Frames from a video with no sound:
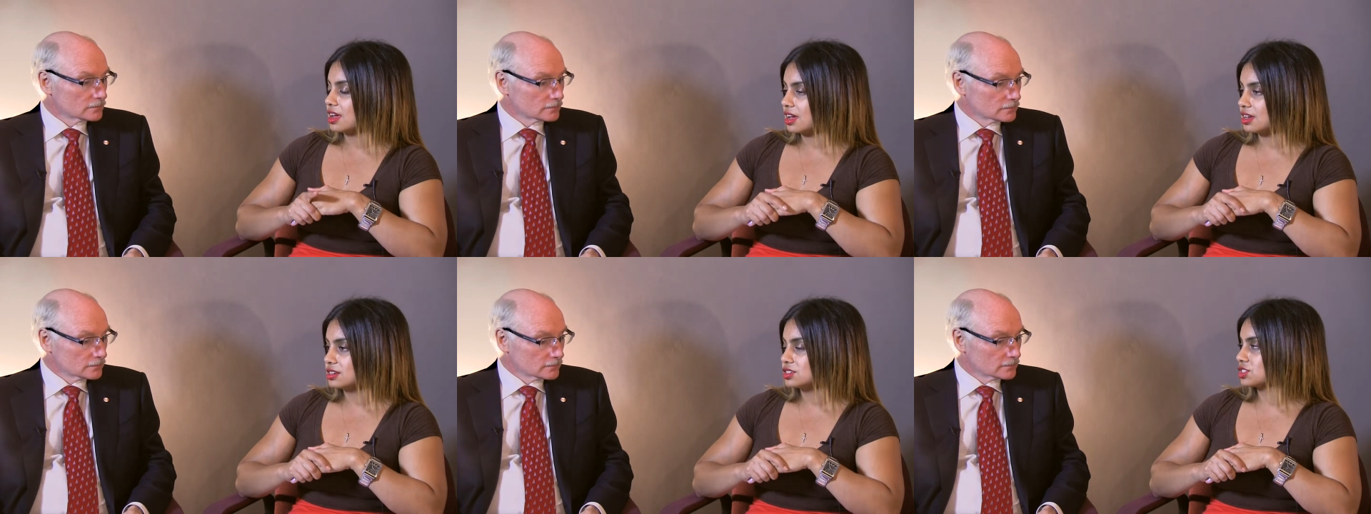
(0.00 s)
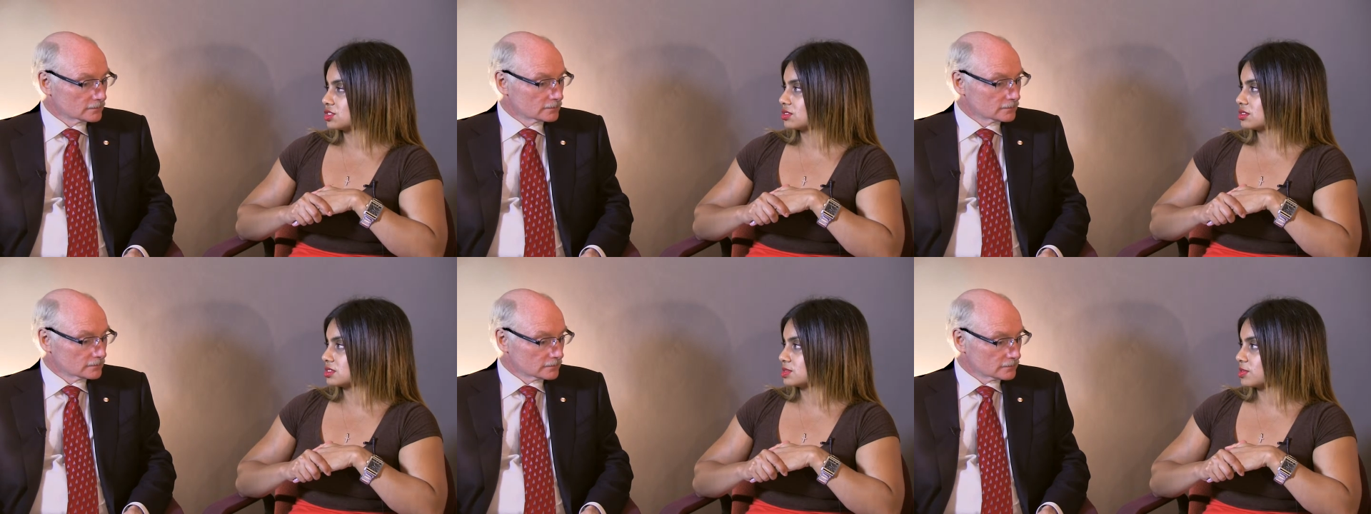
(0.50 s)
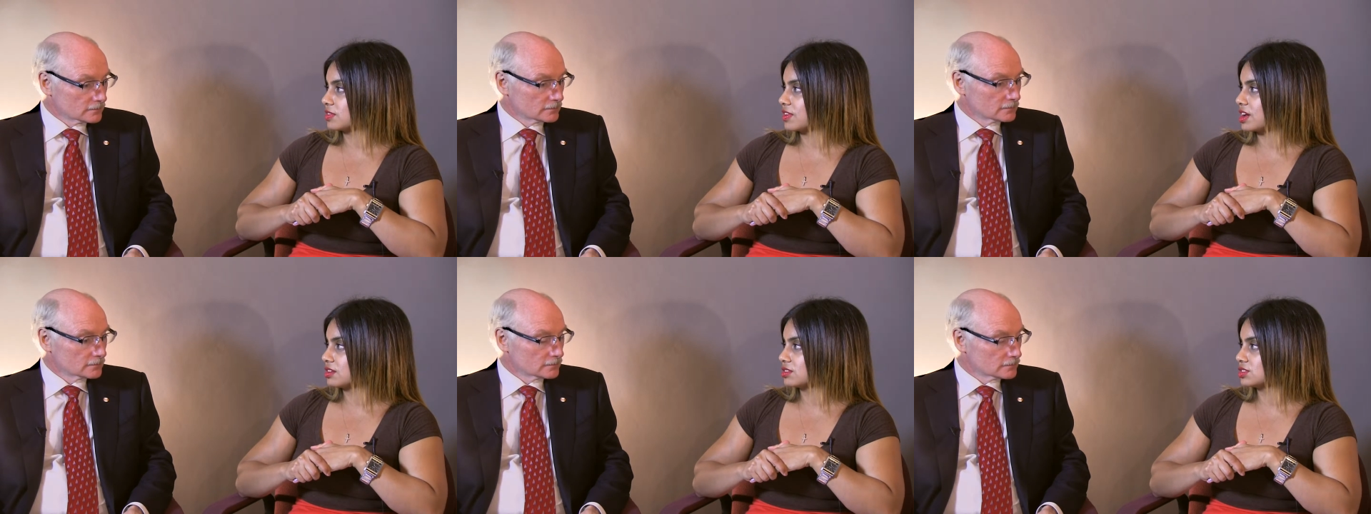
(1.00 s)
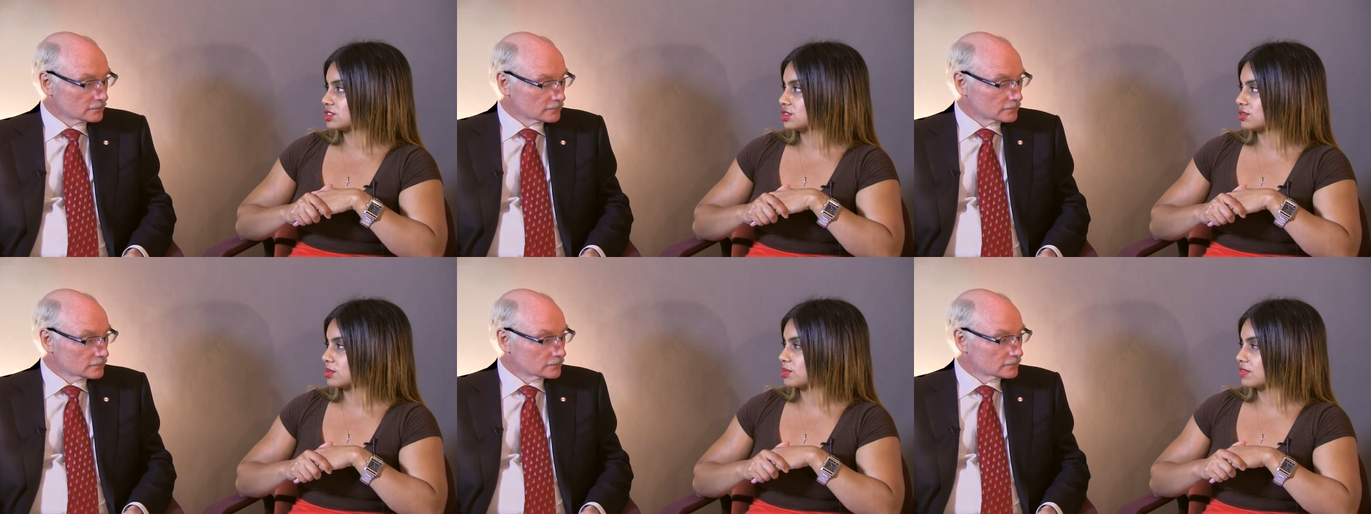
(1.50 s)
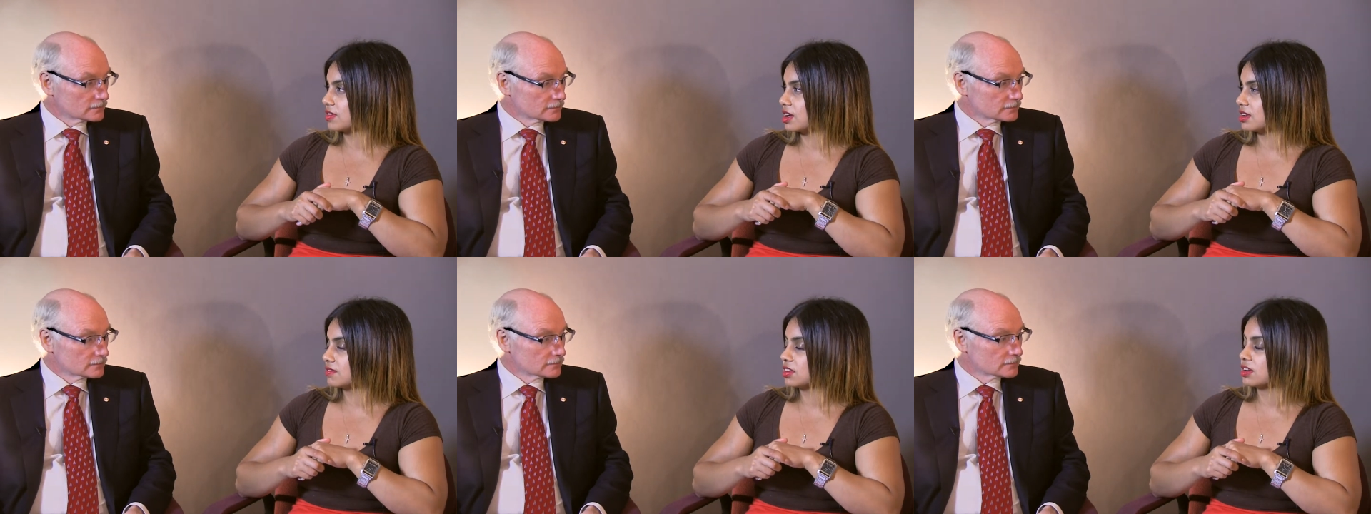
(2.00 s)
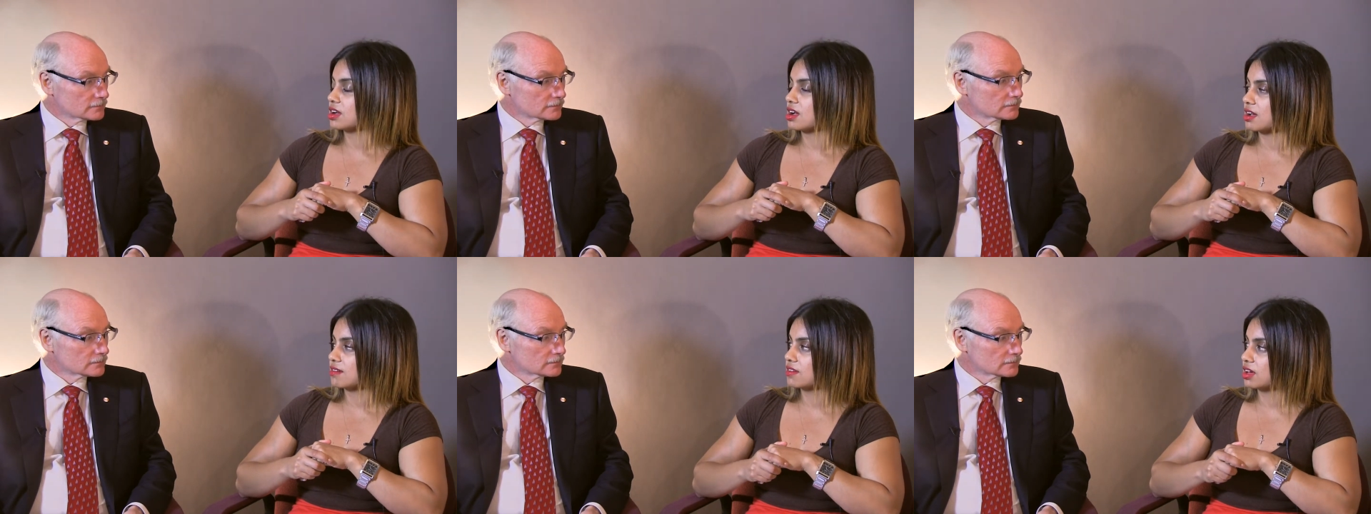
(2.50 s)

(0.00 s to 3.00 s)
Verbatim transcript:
Speaker 1: and insurance providers who are providing very high